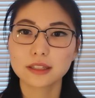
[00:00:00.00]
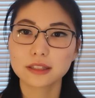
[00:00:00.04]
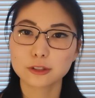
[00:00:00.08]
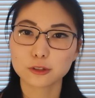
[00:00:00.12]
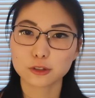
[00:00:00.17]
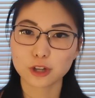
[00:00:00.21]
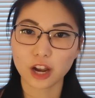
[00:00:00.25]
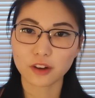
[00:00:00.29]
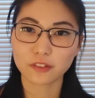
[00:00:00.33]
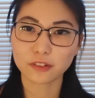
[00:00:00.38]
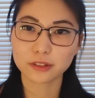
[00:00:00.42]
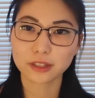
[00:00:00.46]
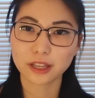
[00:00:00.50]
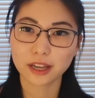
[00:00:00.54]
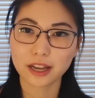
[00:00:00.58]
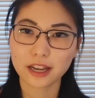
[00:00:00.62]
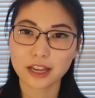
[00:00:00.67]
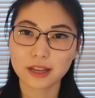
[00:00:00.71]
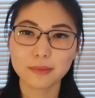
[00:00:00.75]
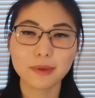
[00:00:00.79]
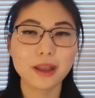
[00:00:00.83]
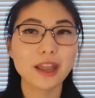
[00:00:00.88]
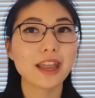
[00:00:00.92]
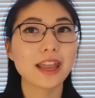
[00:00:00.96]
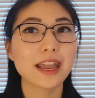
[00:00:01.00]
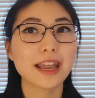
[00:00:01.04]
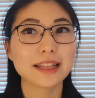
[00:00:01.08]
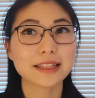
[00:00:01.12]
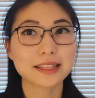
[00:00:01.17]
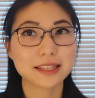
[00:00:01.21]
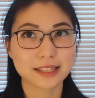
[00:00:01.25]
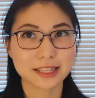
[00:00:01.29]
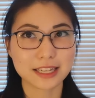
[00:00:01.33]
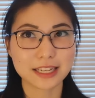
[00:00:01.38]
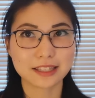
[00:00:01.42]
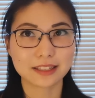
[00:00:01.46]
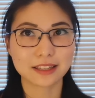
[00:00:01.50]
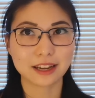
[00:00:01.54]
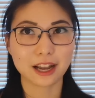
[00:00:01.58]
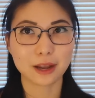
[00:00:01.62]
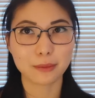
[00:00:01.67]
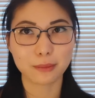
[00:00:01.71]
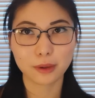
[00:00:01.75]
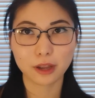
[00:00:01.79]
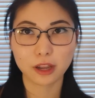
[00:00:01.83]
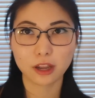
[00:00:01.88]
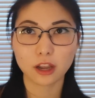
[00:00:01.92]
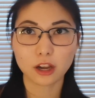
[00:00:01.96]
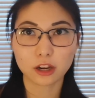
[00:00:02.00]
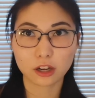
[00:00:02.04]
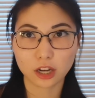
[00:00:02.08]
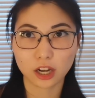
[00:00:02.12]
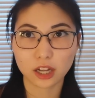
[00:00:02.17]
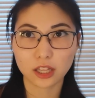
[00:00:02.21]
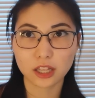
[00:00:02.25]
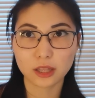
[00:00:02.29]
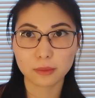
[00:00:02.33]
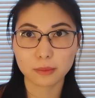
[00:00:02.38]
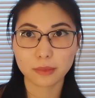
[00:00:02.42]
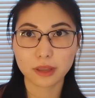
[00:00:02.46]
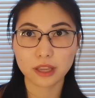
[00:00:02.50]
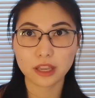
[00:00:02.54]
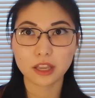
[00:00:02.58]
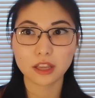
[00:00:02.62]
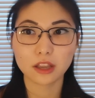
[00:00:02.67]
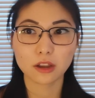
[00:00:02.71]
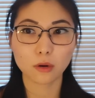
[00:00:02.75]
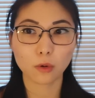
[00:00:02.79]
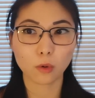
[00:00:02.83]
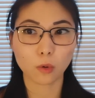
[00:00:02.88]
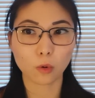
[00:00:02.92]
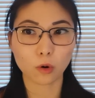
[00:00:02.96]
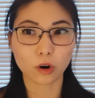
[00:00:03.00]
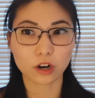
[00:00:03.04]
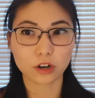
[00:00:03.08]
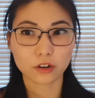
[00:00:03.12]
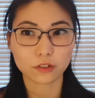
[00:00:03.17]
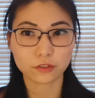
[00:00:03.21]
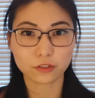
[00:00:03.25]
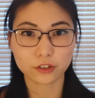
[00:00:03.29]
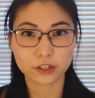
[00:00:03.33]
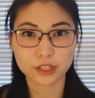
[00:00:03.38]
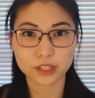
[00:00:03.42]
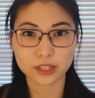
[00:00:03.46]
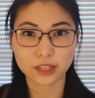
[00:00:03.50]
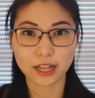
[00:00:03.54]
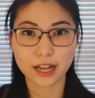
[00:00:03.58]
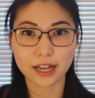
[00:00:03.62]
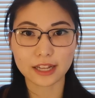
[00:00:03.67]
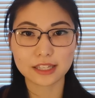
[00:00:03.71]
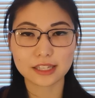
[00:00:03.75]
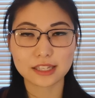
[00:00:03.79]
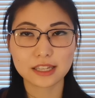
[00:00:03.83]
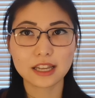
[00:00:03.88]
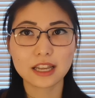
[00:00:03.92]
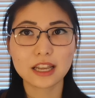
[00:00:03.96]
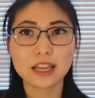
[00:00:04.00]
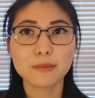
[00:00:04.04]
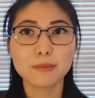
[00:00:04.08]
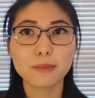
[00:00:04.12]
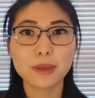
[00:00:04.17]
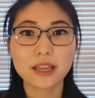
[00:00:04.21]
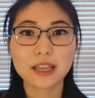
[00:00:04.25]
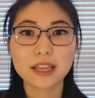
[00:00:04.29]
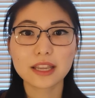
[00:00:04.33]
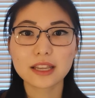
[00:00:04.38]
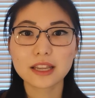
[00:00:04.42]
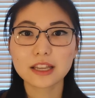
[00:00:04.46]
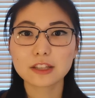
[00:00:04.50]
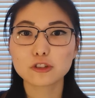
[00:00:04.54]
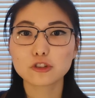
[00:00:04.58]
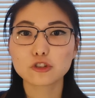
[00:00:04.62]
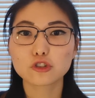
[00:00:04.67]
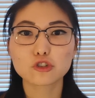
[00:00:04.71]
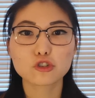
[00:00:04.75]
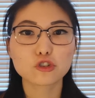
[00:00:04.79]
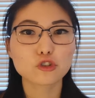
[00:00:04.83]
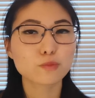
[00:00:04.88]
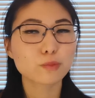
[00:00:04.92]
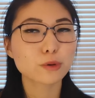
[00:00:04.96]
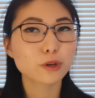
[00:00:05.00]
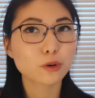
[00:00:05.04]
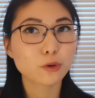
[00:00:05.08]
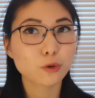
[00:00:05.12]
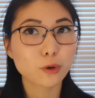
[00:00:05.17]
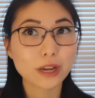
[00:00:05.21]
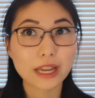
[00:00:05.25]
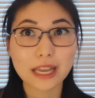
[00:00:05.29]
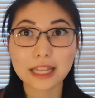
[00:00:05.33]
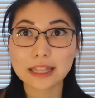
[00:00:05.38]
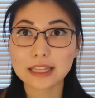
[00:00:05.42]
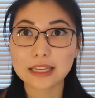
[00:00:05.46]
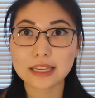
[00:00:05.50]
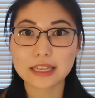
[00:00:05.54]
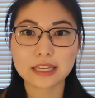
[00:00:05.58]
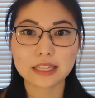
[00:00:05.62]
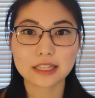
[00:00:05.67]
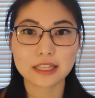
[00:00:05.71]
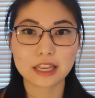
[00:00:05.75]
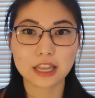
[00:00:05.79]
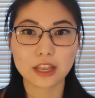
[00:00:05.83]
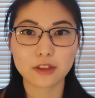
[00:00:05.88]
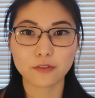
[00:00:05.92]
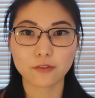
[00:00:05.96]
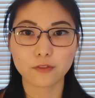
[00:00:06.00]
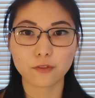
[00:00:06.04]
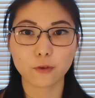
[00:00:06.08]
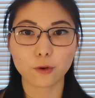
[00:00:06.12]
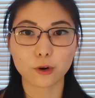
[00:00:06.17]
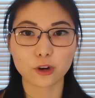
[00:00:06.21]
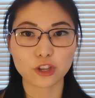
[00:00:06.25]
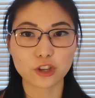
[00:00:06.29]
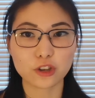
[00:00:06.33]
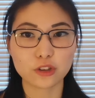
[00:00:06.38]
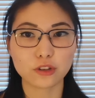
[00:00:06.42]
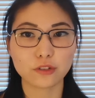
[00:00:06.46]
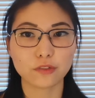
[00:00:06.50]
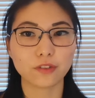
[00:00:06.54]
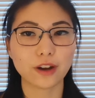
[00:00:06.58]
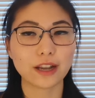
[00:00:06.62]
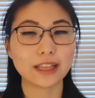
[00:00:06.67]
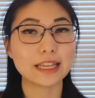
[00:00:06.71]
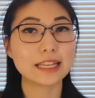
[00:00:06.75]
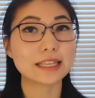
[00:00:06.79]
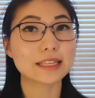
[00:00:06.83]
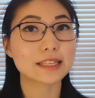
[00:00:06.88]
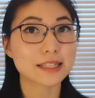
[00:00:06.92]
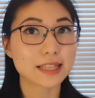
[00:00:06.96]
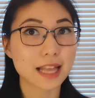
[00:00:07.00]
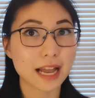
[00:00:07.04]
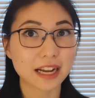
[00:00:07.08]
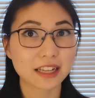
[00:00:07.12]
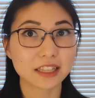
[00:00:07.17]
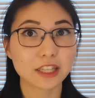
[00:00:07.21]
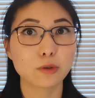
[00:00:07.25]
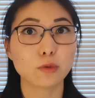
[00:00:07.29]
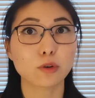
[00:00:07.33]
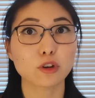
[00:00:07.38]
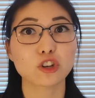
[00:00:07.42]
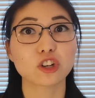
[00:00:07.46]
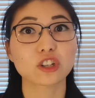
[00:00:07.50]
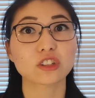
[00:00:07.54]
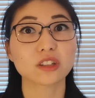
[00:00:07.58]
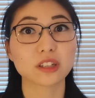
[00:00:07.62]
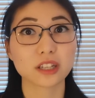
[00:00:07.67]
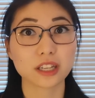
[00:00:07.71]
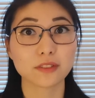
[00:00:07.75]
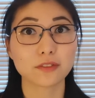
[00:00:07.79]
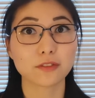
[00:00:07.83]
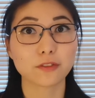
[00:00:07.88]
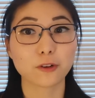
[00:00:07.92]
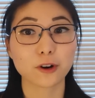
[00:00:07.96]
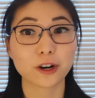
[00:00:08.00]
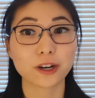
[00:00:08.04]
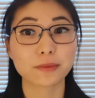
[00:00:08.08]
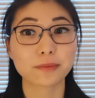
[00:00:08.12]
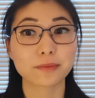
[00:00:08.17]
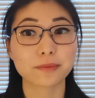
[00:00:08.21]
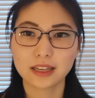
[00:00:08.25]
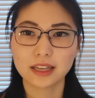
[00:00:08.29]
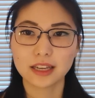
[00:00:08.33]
travel time, and seat type, economy or first class, making it super quick and easy for you to find exactly what you're looking for.